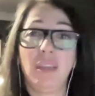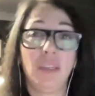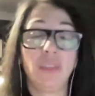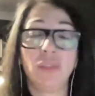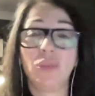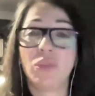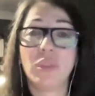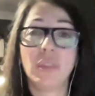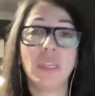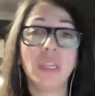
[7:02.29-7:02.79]
I
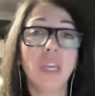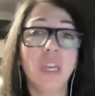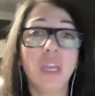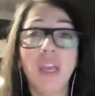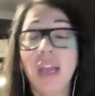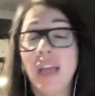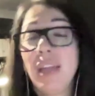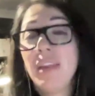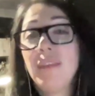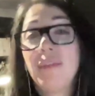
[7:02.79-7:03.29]
don't,
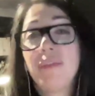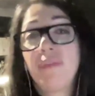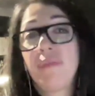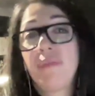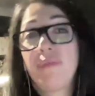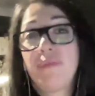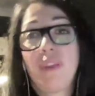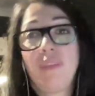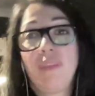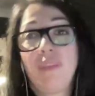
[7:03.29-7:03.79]
and
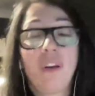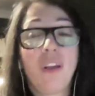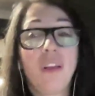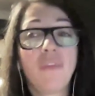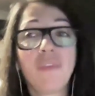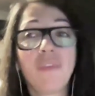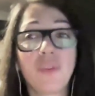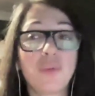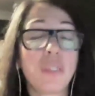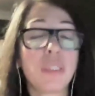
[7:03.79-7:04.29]
if I
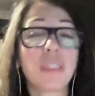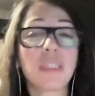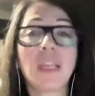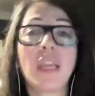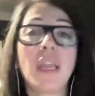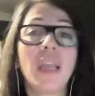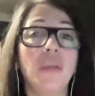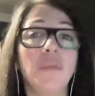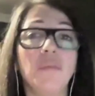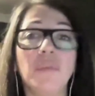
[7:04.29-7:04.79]
feel the
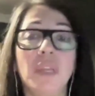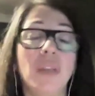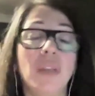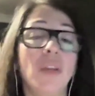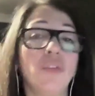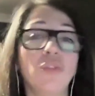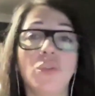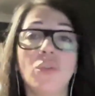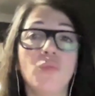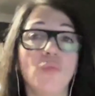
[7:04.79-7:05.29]
same, then
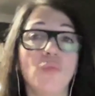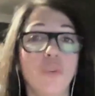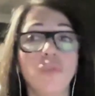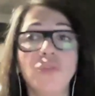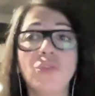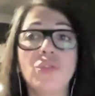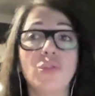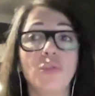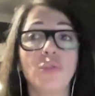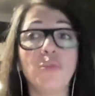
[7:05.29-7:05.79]
I don't
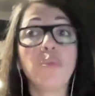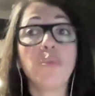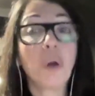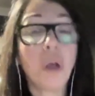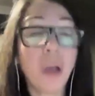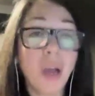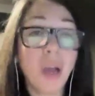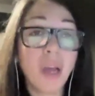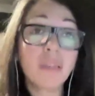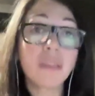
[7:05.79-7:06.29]
want to.
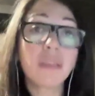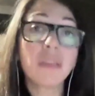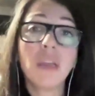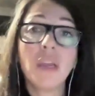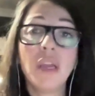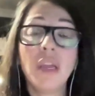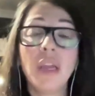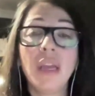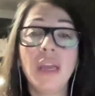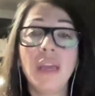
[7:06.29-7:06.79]
But
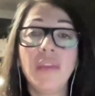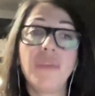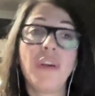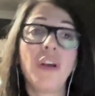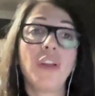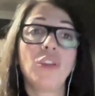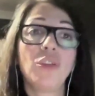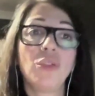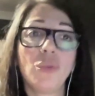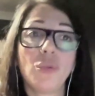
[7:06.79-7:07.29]
if
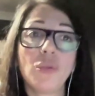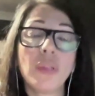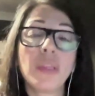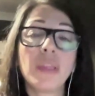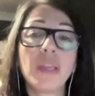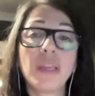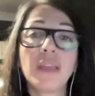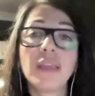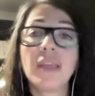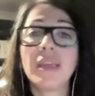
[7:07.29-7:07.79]
I know that
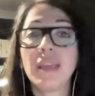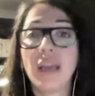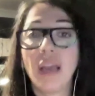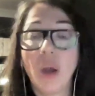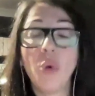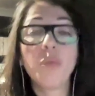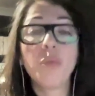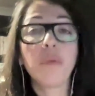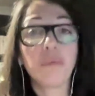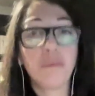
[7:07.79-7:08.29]
they can
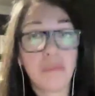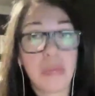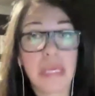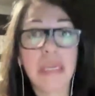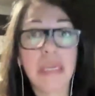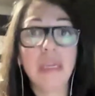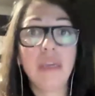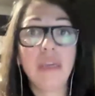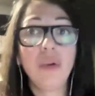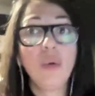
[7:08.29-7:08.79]
help
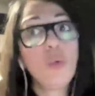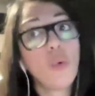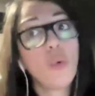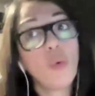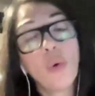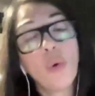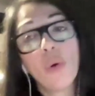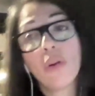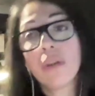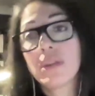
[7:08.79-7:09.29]
me
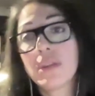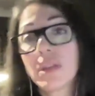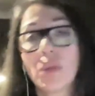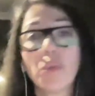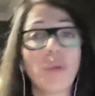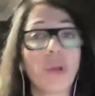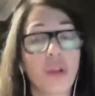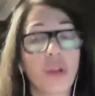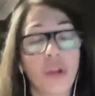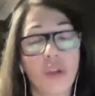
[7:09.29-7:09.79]
or
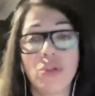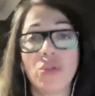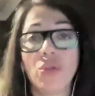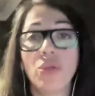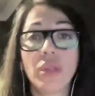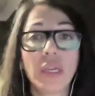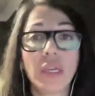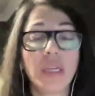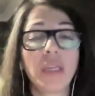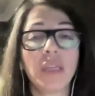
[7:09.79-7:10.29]
someone I
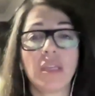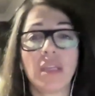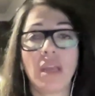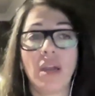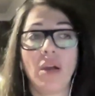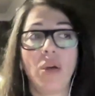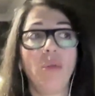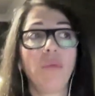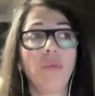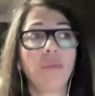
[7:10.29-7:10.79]
know they can
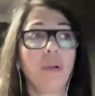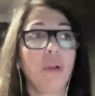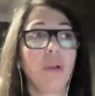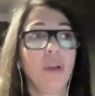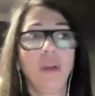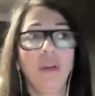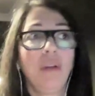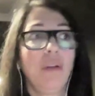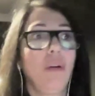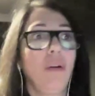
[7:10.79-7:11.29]
help,
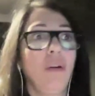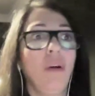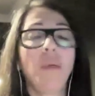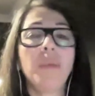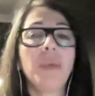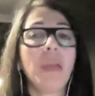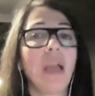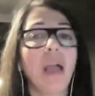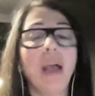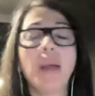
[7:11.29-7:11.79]
I'll
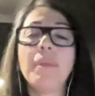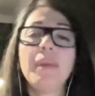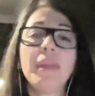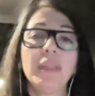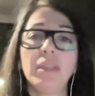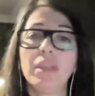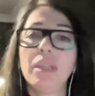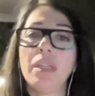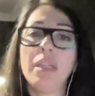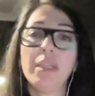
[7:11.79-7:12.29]
be happy
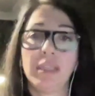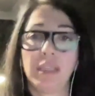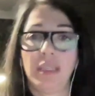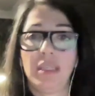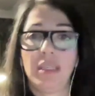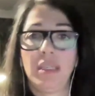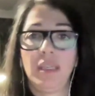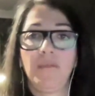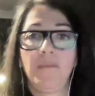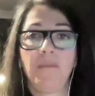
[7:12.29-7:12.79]
to
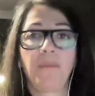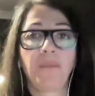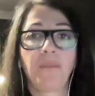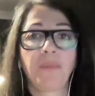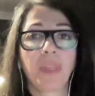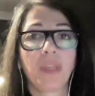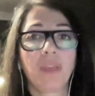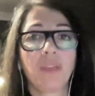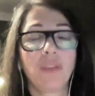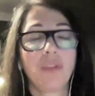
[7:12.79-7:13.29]
listen.
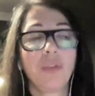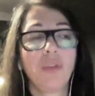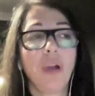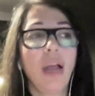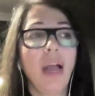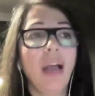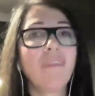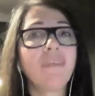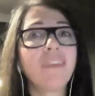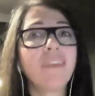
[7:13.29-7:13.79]
So
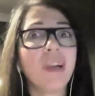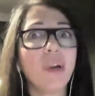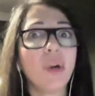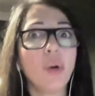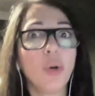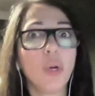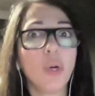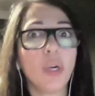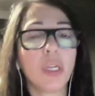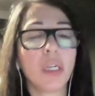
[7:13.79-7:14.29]
have that
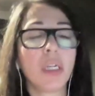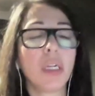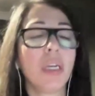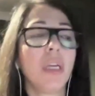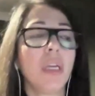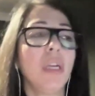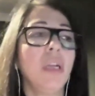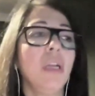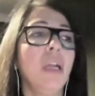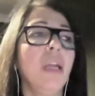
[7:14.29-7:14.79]
hook
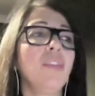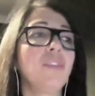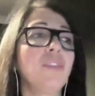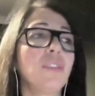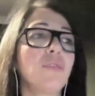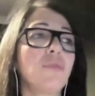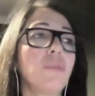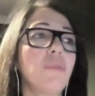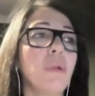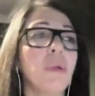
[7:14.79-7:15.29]
and
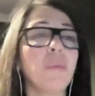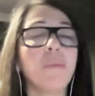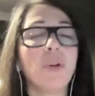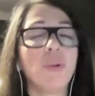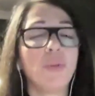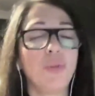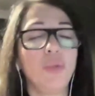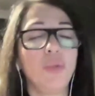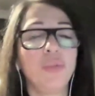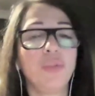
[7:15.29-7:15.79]
just remember
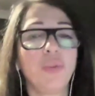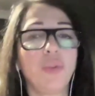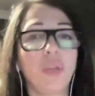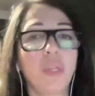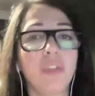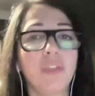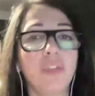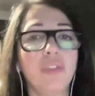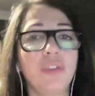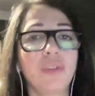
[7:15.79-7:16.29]
who you're
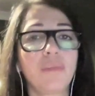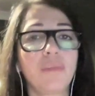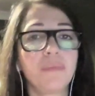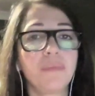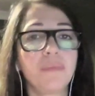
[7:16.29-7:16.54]
talking to.